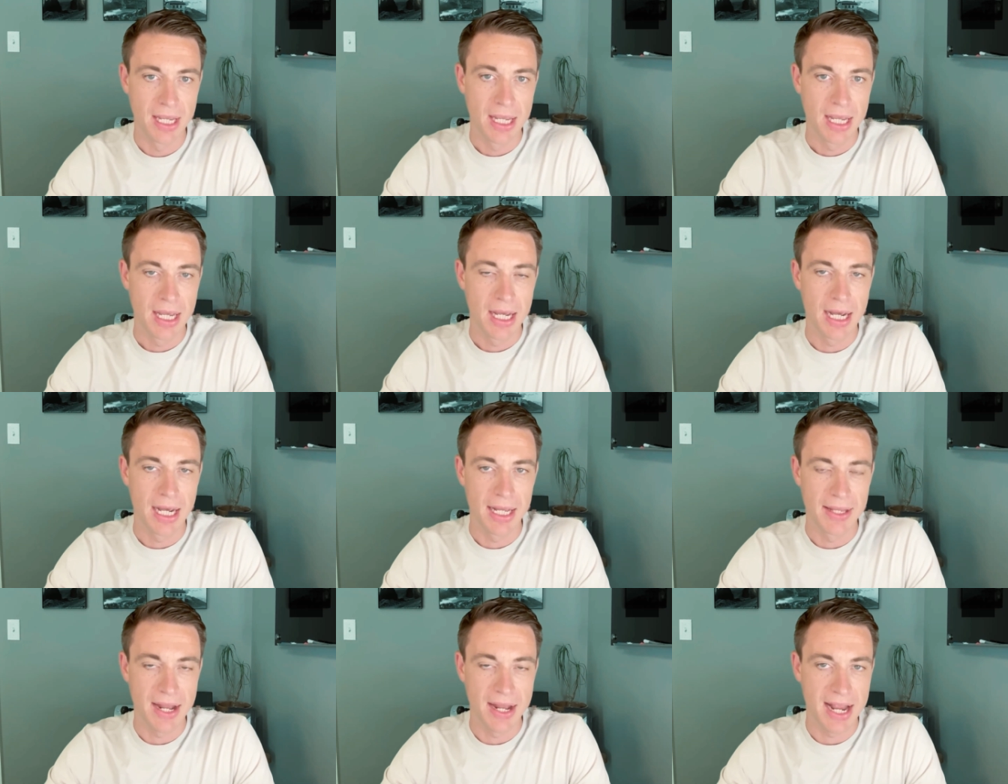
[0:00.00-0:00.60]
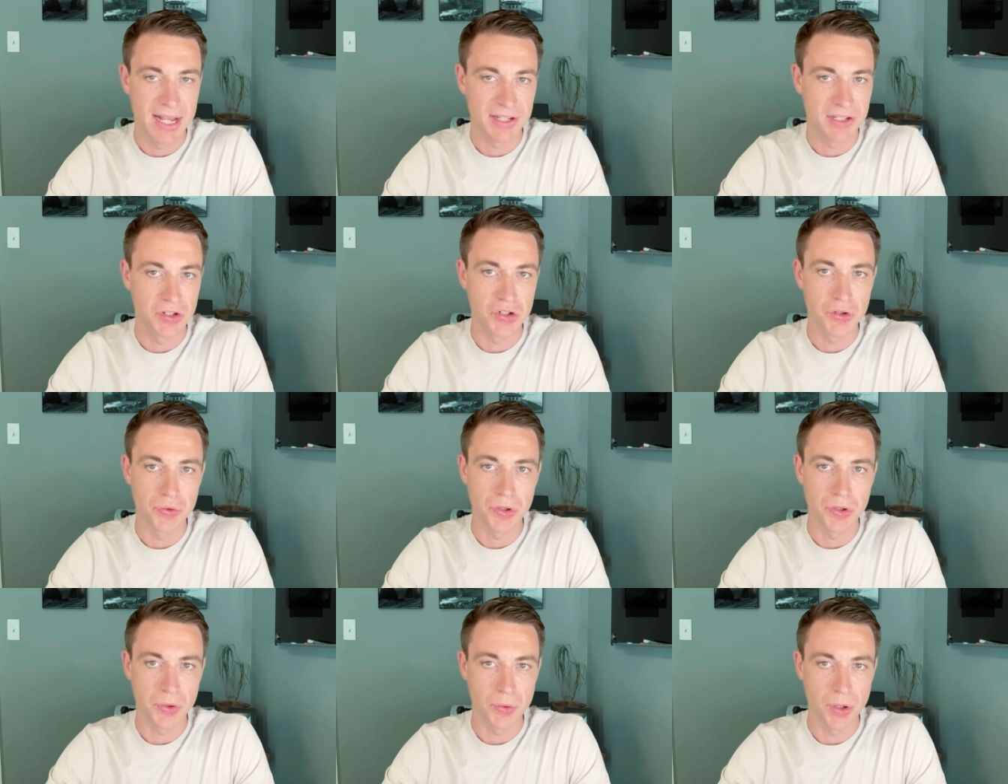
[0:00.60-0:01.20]
uh, that has to do
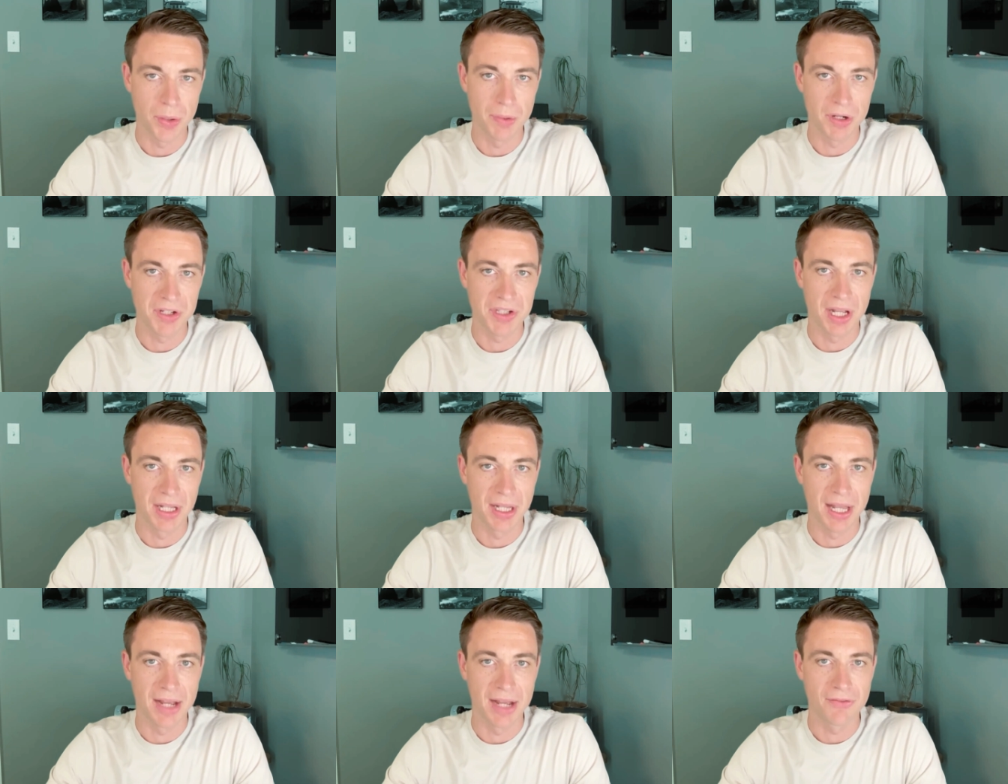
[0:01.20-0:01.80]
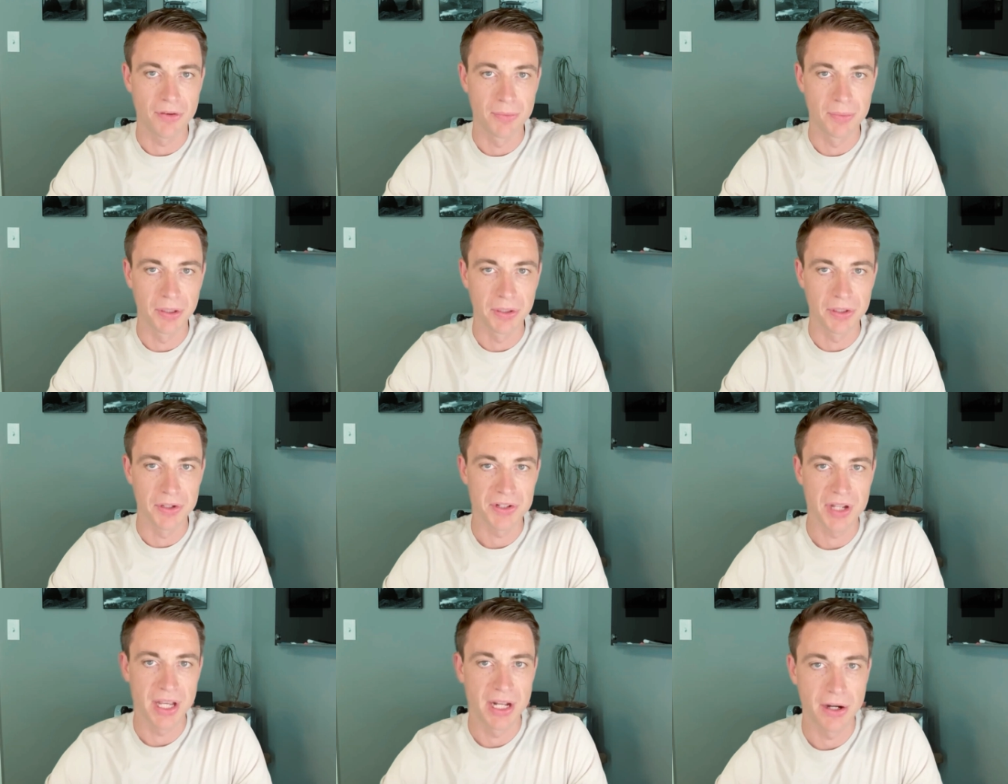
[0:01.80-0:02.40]
with QuickBooks Online for
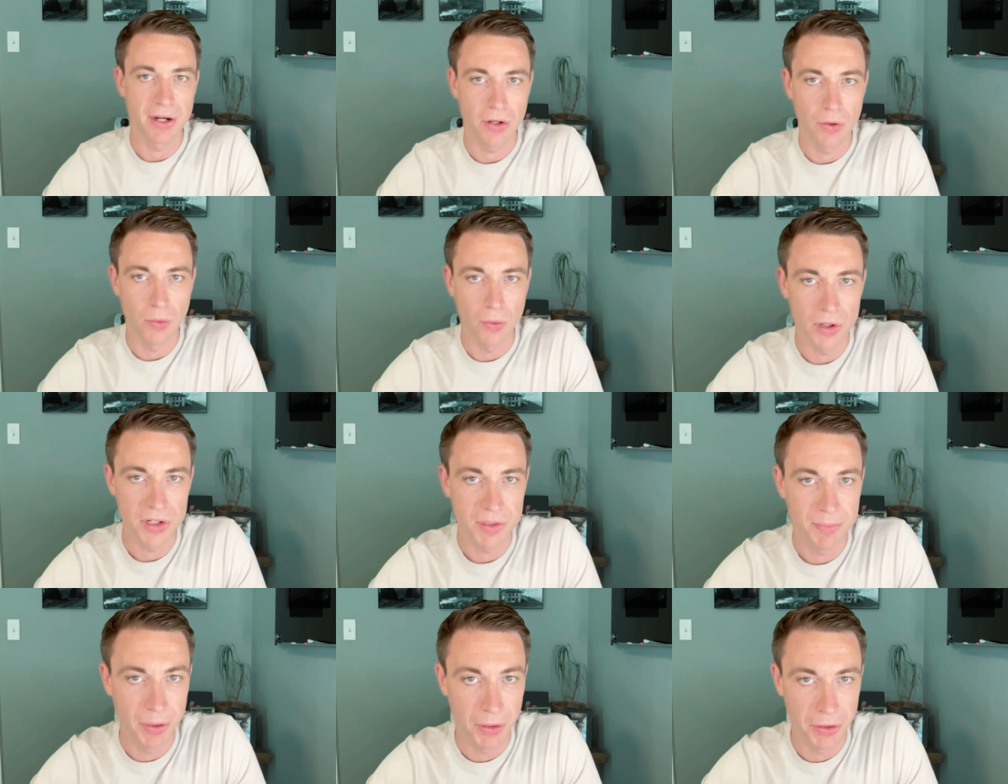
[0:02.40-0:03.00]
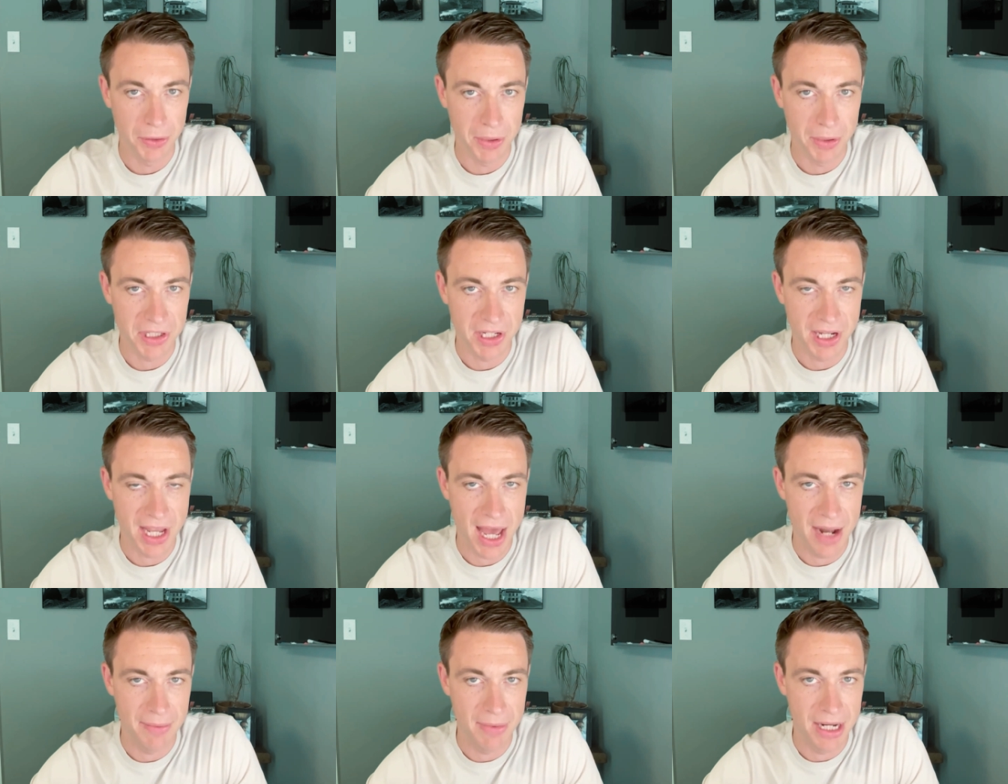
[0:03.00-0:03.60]
Builders in our course, Builder Books
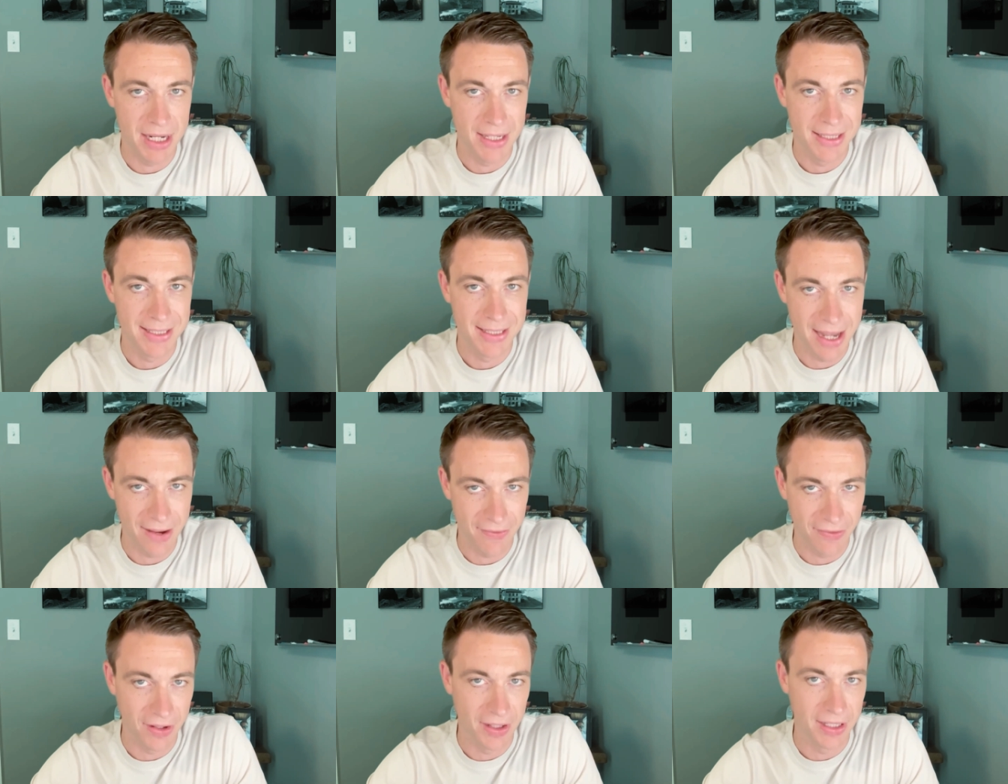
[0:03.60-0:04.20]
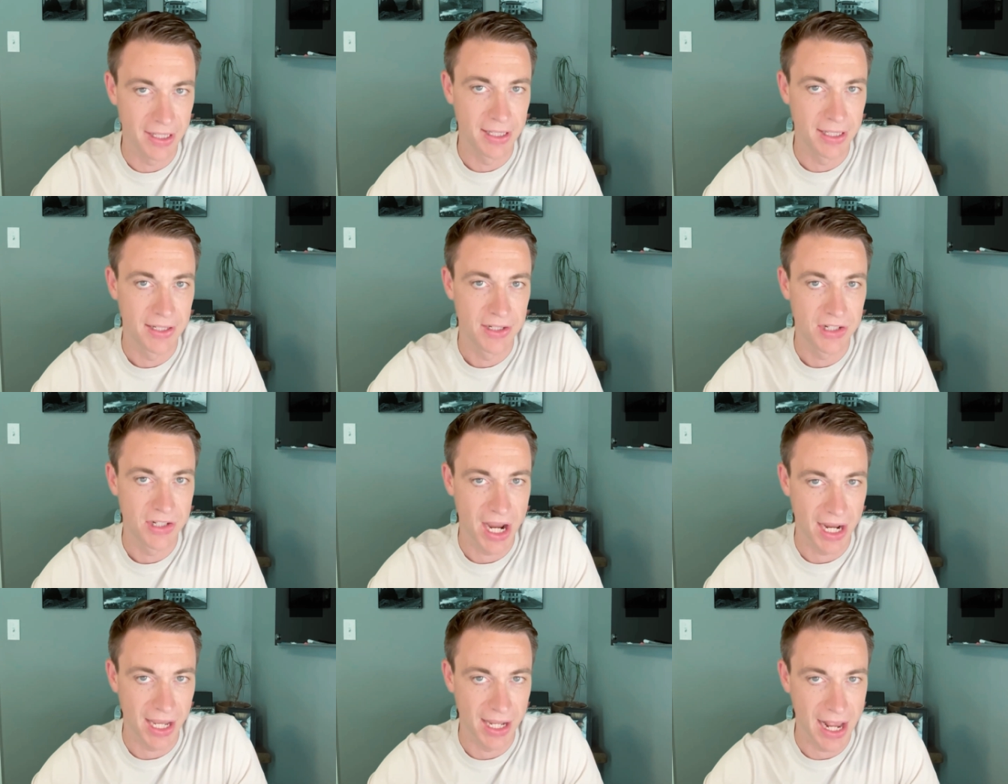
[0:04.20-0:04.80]
Academy. Definitely
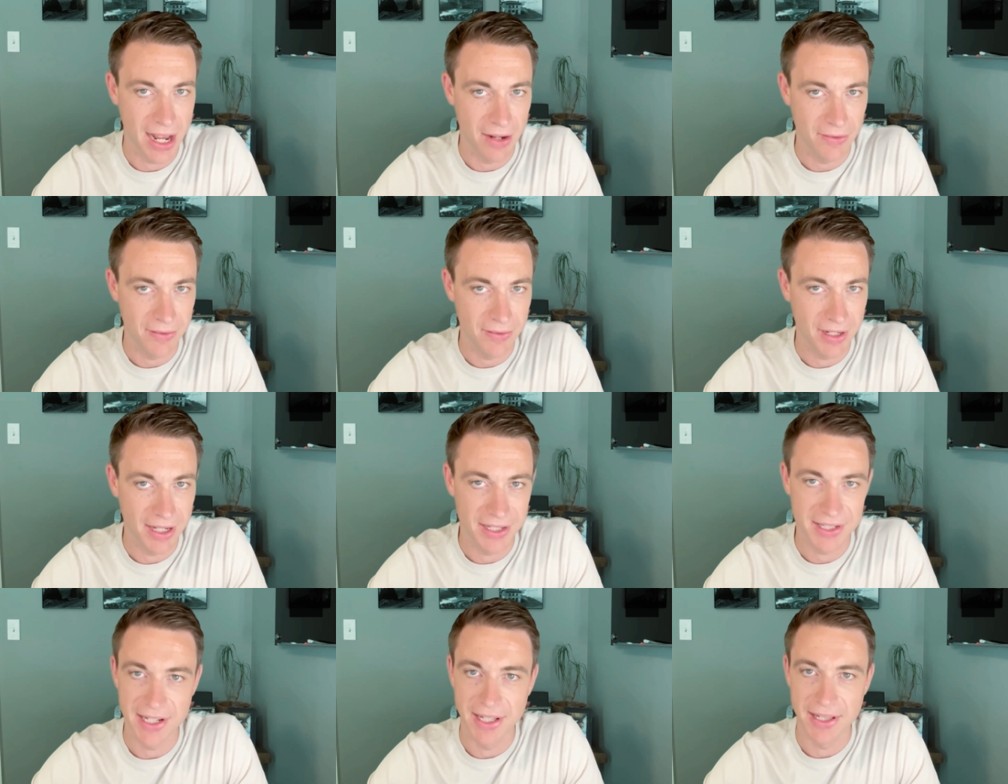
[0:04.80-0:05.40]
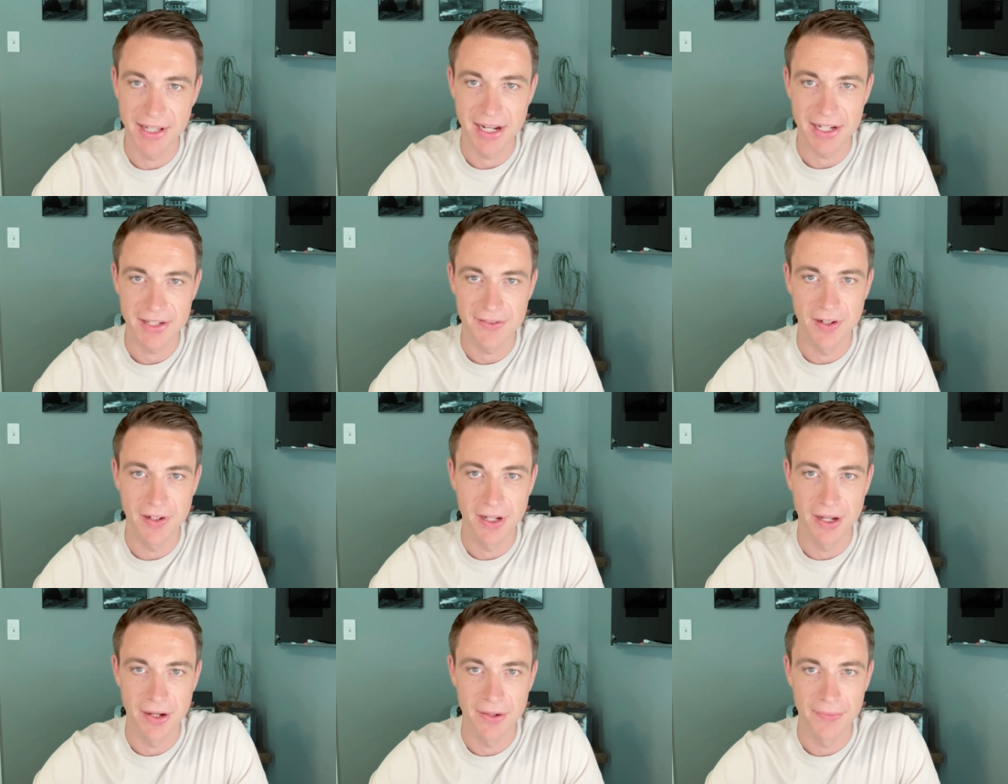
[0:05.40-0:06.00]
check it out. I'll see you in the next
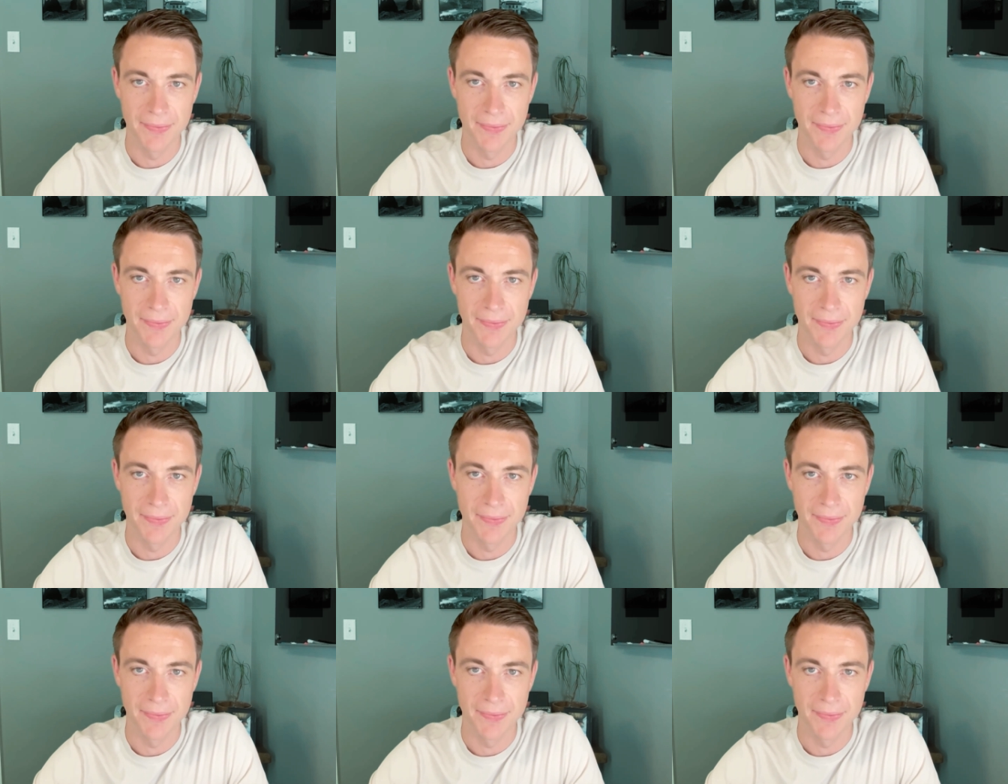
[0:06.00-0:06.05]
video.